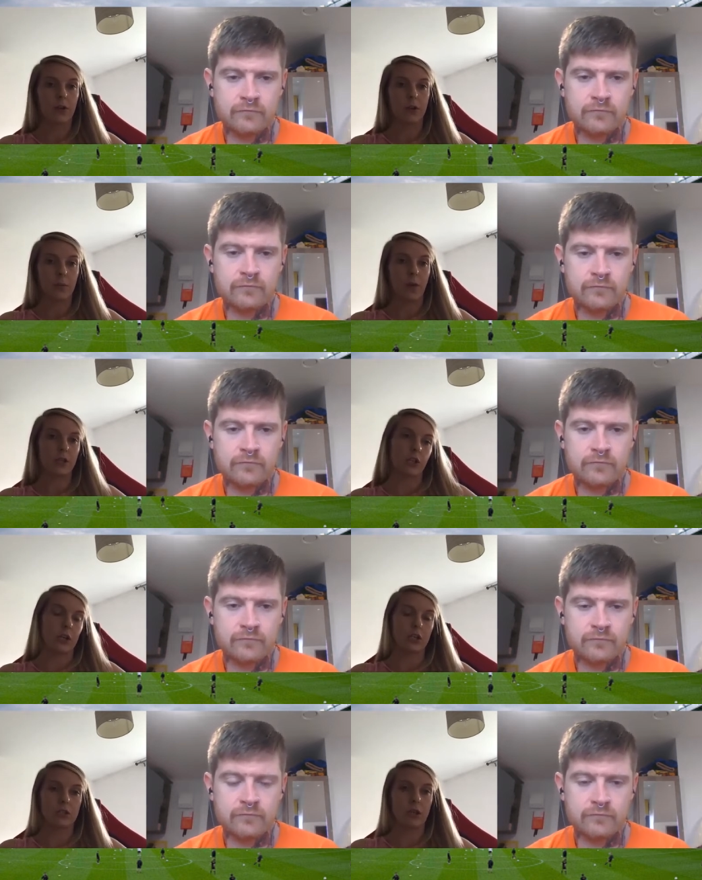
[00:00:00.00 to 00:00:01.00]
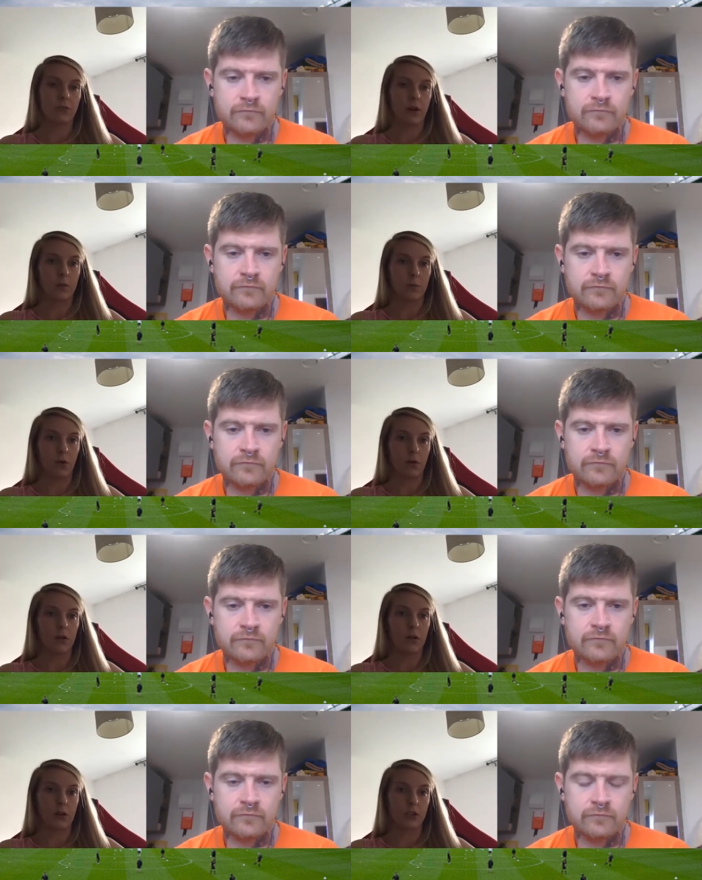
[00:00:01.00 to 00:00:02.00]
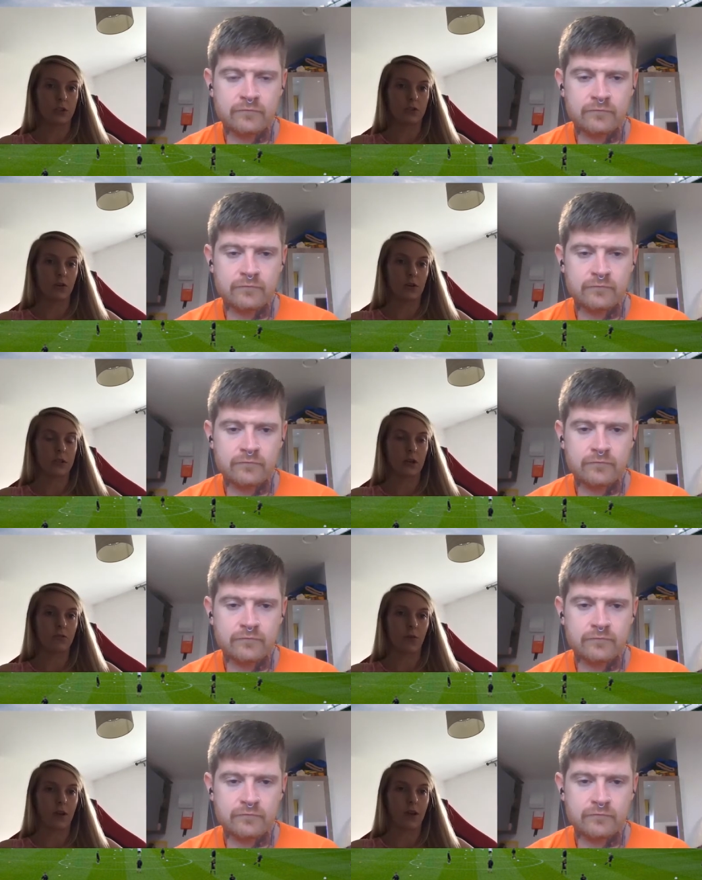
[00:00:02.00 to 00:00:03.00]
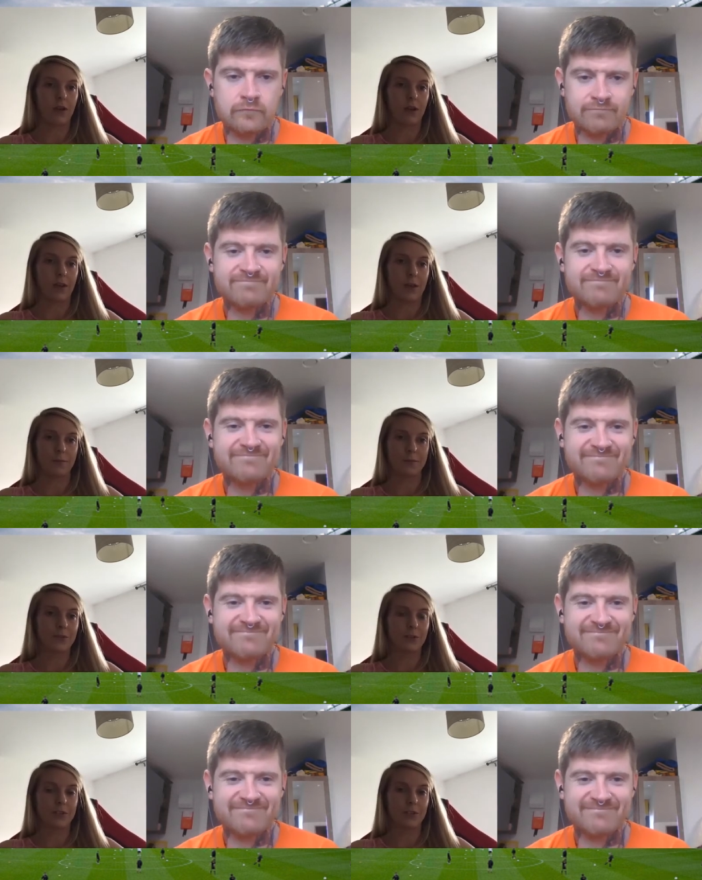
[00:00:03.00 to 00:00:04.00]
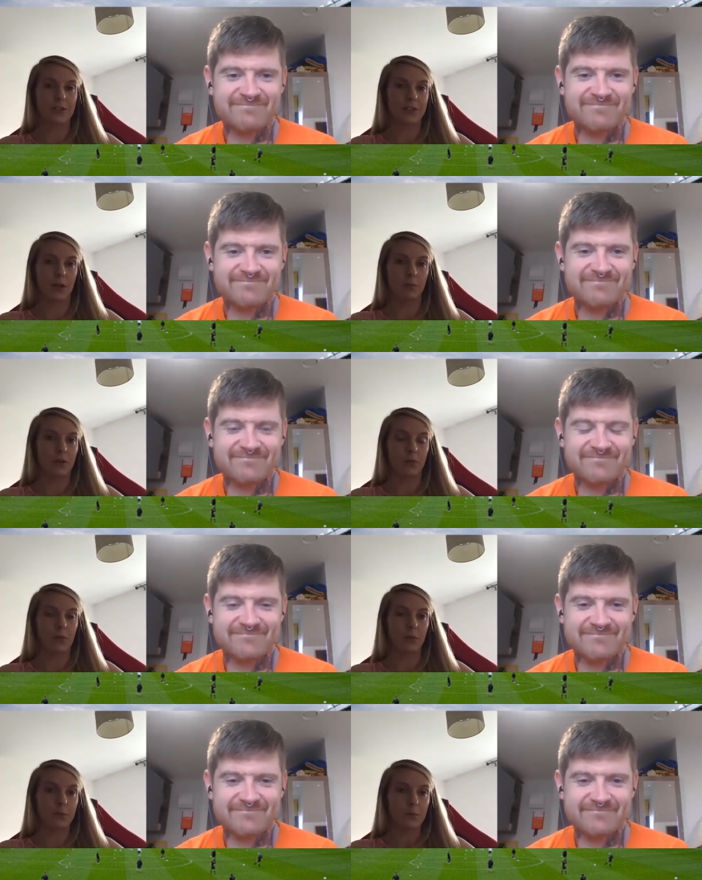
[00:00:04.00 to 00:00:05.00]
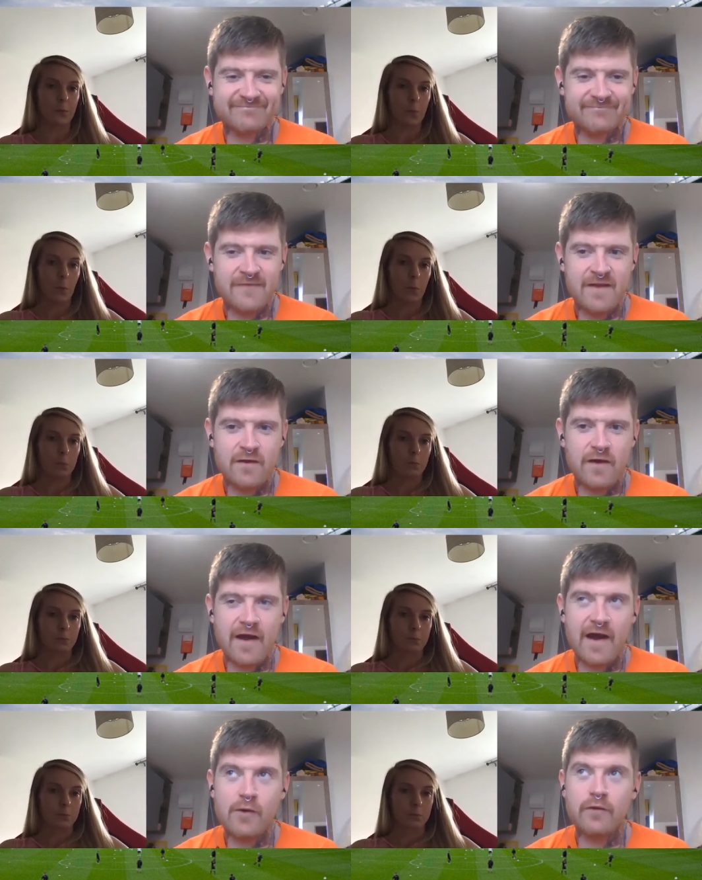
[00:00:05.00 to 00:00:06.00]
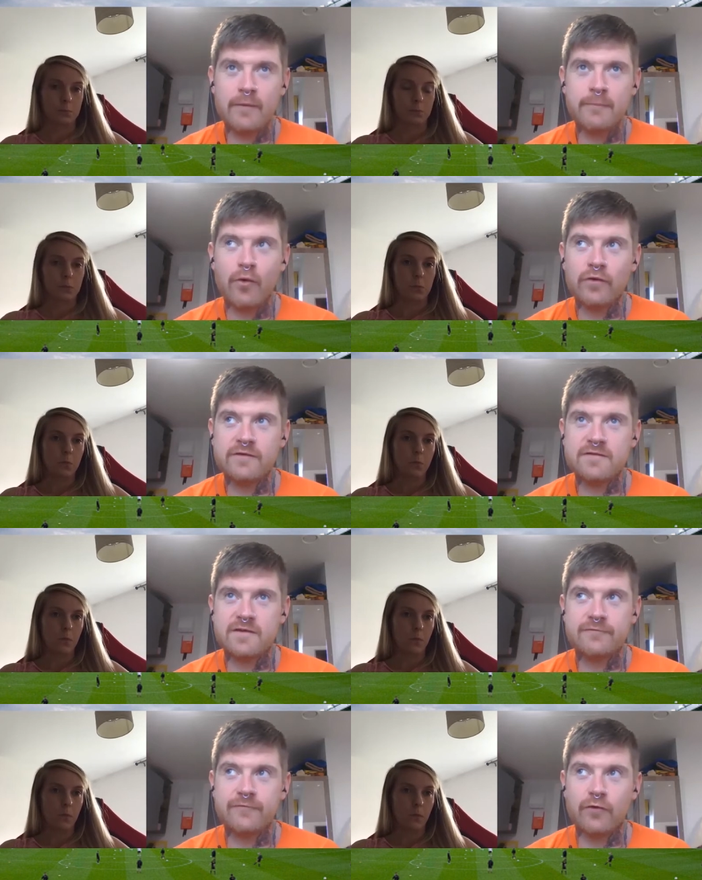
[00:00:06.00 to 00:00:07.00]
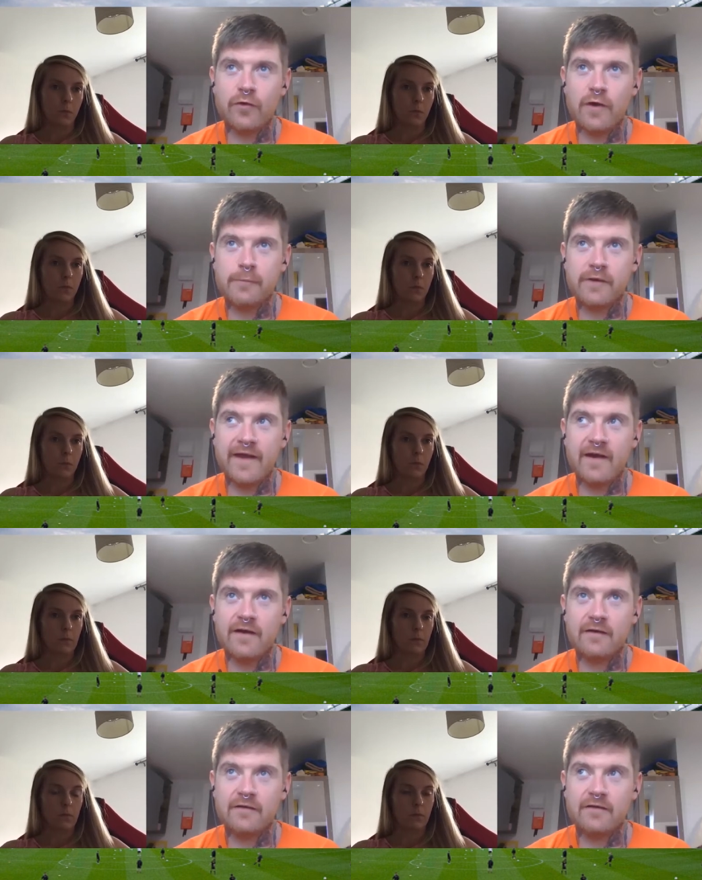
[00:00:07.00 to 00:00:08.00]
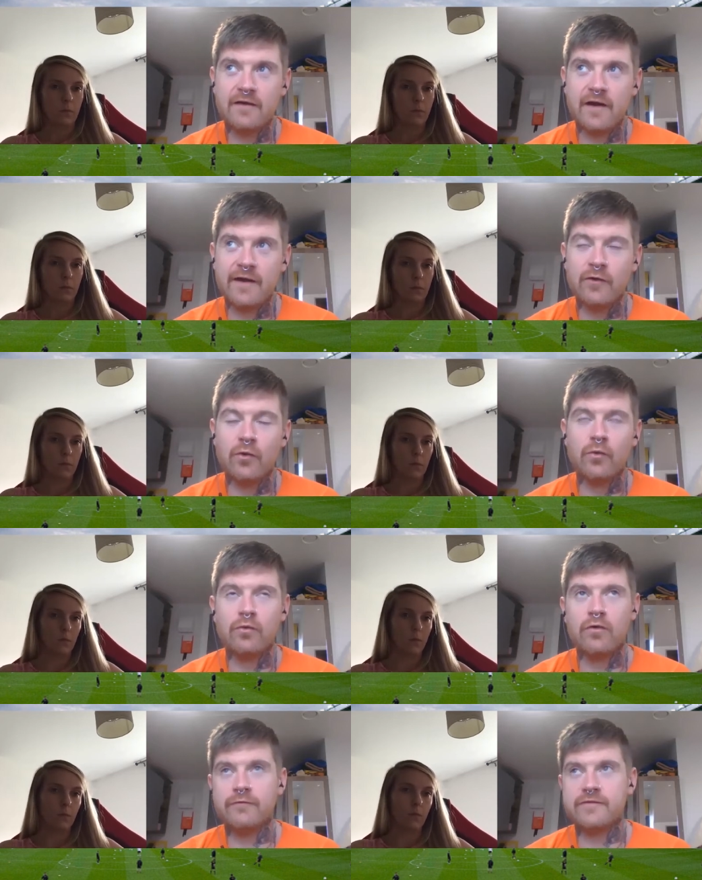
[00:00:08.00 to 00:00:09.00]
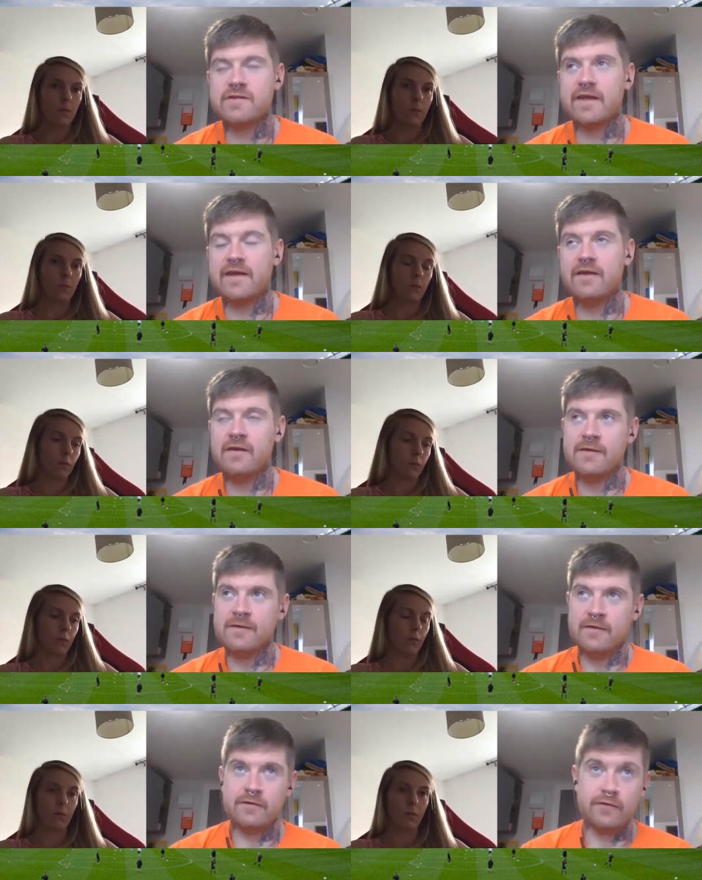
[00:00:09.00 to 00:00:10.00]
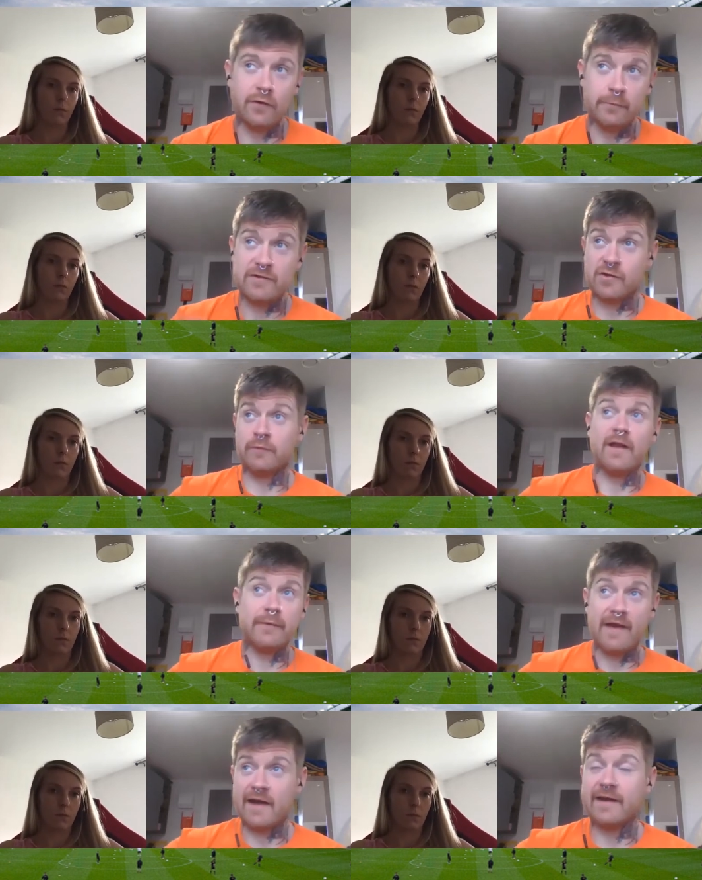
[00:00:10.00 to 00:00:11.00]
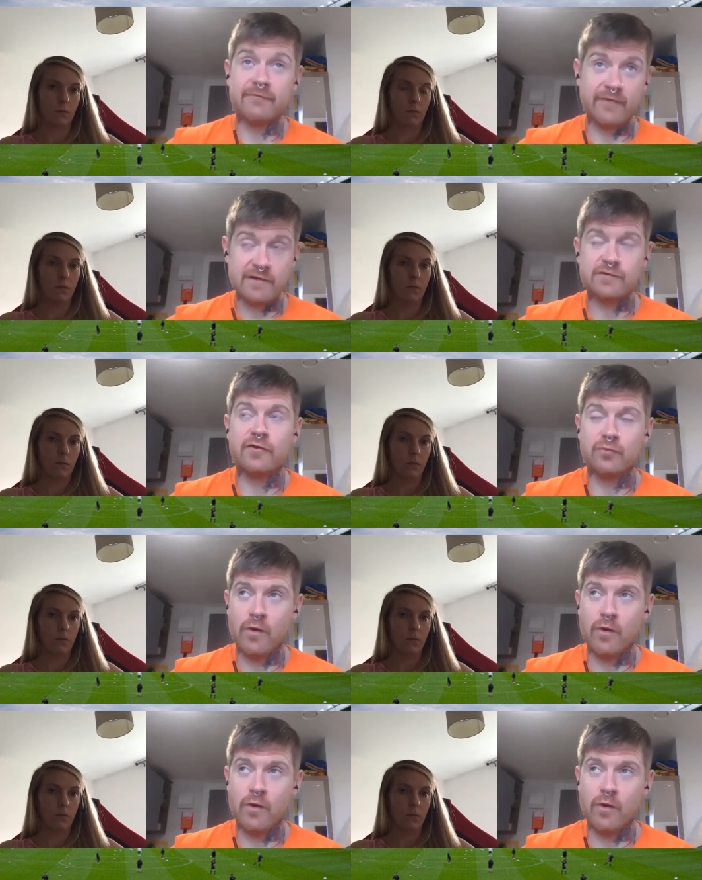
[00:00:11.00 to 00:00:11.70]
Speaker 1: on the pitch, you can just give her the ball and, and she'll sort it out for you. Um, she's just unbelievable
Speaker 2: how important is it for a player? And I know, obviously, you'll be someone that'll be handing advice on as